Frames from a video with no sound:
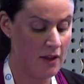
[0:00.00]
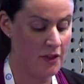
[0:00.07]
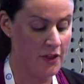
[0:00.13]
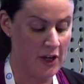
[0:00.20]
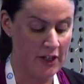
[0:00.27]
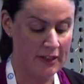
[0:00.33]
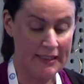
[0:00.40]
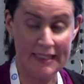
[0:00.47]

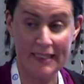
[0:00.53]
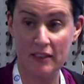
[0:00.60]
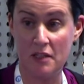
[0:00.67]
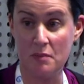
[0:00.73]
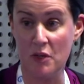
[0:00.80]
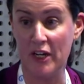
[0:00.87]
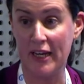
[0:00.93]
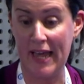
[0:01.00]
Thirdly,
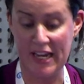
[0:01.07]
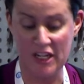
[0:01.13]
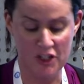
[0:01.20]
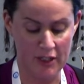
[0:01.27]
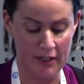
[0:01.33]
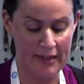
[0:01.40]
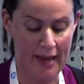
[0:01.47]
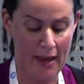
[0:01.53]

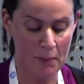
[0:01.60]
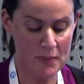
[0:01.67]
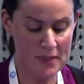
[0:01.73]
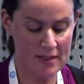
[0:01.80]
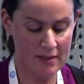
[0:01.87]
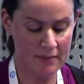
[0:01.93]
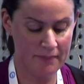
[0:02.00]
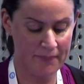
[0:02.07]
communication
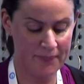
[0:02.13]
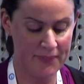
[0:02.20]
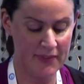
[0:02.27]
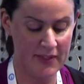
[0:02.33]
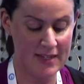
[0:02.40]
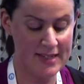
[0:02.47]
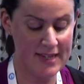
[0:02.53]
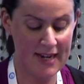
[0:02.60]
gaps.
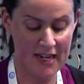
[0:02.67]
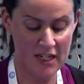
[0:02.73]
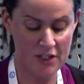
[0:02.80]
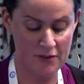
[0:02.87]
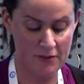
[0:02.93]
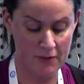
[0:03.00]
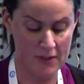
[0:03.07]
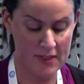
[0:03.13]
There's a need
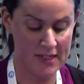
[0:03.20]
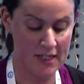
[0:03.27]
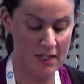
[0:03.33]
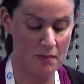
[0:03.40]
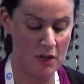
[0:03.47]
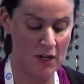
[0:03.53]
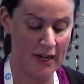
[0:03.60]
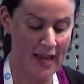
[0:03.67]
to foster
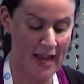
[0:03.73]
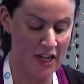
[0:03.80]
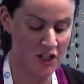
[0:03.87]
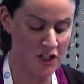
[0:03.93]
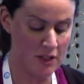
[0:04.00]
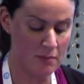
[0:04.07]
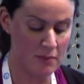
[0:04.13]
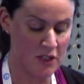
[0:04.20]

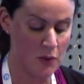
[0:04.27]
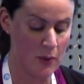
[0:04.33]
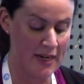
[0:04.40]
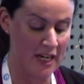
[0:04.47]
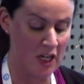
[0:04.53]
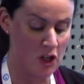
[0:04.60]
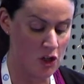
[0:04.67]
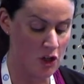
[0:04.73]
communication between
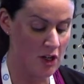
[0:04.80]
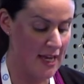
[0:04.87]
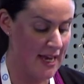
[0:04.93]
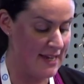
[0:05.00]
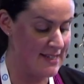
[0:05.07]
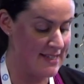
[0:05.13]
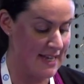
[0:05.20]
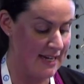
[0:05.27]
acute
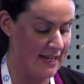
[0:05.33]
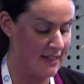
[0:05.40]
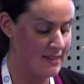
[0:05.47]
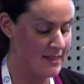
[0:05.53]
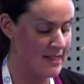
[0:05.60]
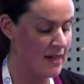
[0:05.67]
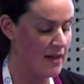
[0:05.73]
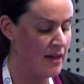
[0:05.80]
care
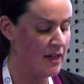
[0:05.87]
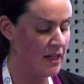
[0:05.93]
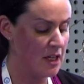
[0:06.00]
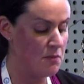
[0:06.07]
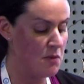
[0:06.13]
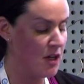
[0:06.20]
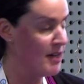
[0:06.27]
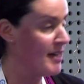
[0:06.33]
settings,
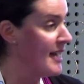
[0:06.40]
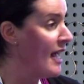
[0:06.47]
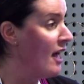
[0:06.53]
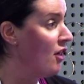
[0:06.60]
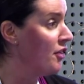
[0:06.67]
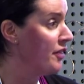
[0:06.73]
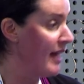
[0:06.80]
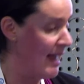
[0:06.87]
community
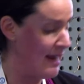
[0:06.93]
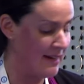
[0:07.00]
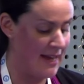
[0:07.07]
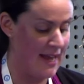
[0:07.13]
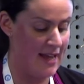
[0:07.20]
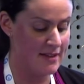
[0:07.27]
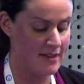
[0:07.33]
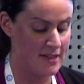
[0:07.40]
health and
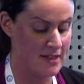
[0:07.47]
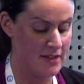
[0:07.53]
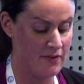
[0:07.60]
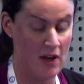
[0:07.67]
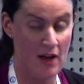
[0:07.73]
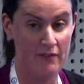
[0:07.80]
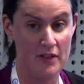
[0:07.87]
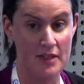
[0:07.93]
cancer
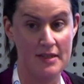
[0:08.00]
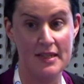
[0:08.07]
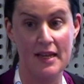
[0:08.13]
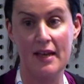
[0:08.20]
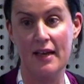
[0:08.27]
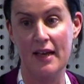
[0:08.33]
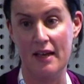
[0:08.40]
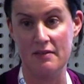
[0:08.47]
survivors,
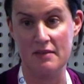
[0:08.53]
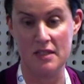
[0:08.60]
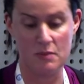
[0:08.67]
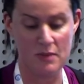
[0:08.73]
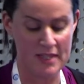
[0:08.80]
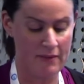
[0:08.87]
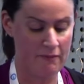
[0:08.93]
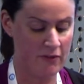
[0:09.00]
and this
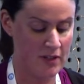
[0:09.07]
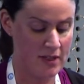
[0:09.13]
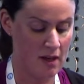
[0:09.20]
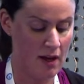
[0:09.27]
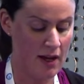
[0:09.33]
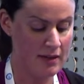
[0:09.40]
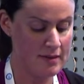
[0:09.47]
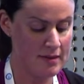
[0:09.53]
was
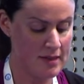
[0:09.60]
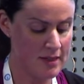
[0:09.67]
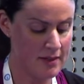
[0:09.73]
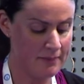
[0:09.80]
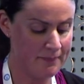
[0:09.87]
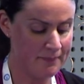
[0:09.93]
emphasised.